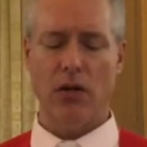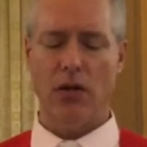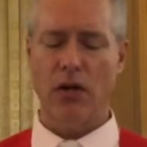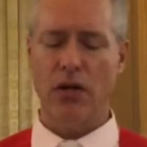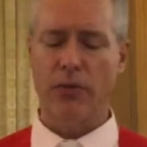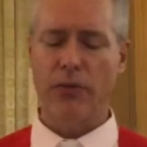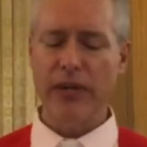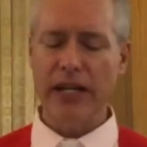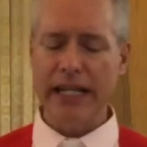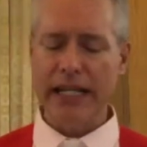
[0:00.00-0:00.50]

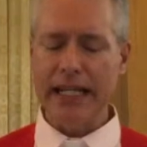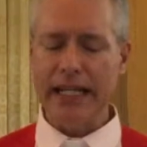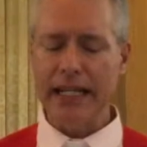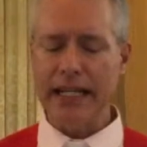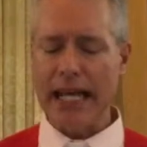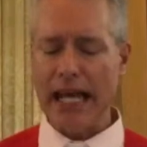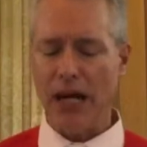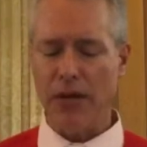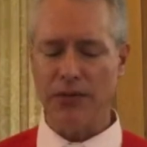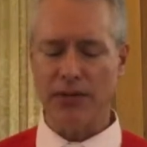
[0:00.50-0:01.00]
or
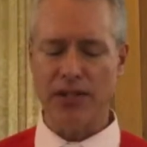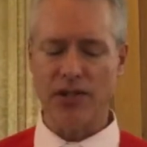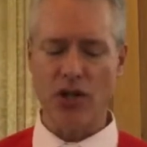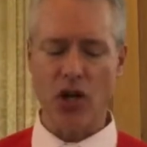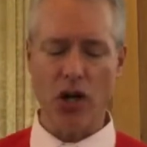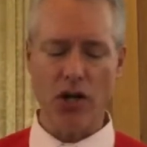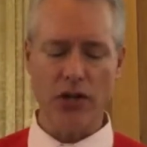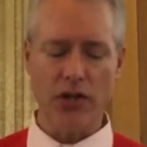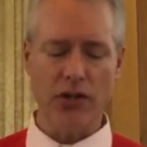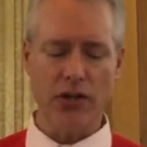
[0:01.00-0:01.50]
reading countless
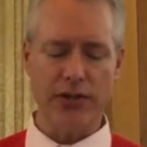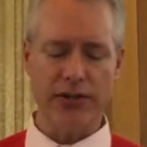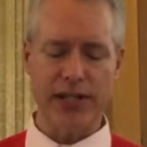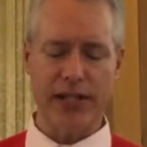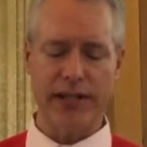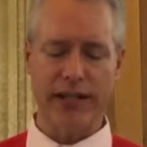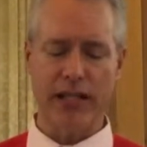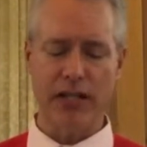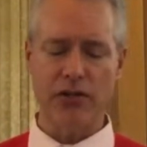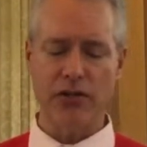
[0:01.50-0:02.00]
articles
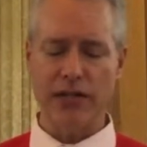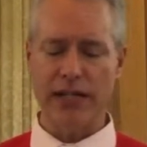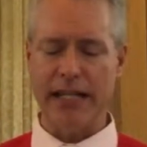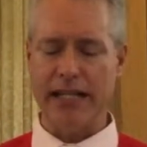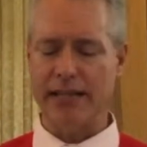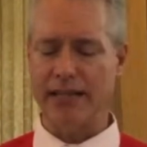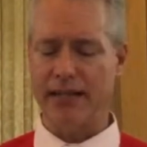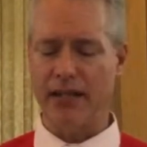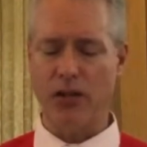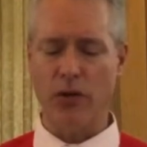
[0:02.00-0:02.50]
on the
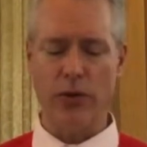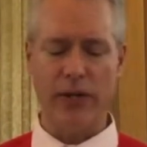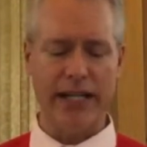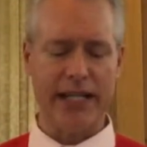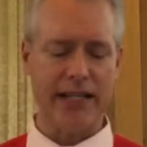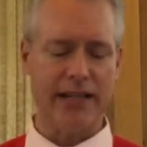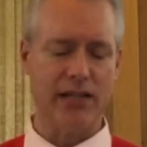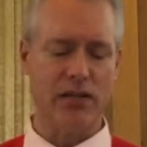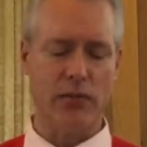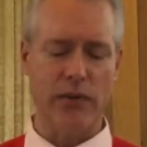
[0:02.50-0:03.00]
internet's the
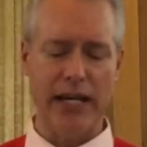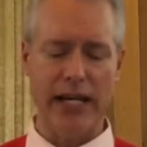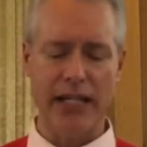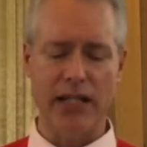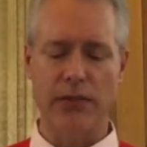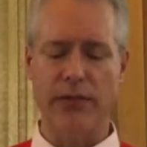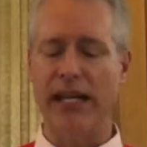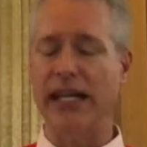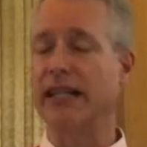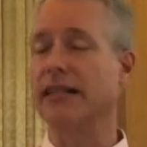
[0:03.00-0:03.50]
quickest
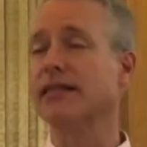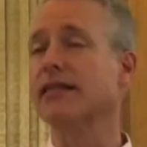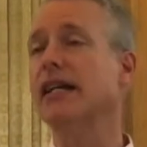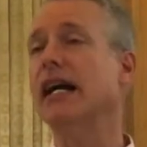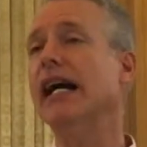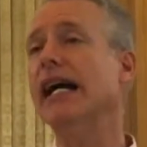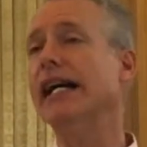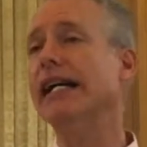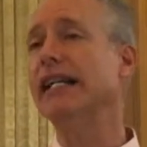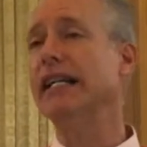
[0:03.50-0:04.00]
way to
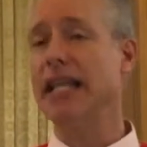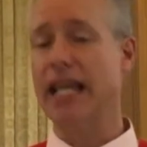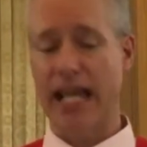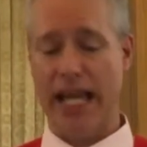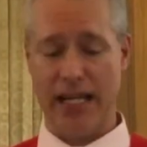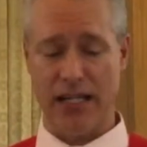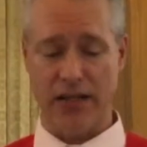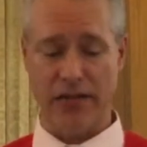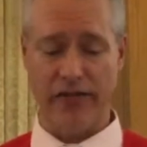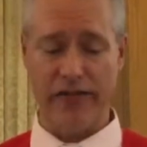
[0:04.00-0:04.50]

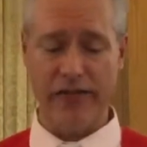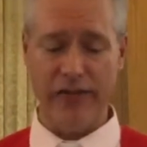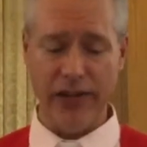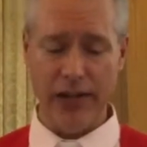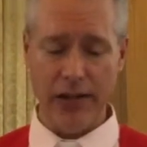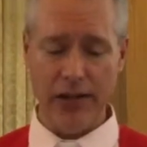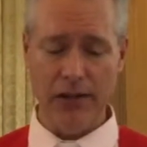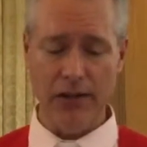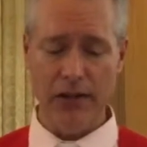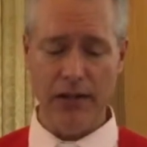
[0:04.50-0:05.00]
anxiety and to
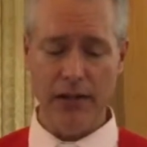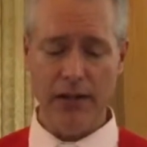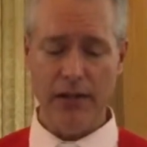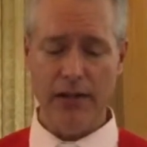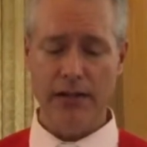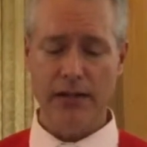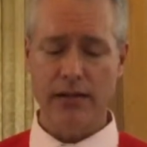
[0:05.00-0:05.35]
fear,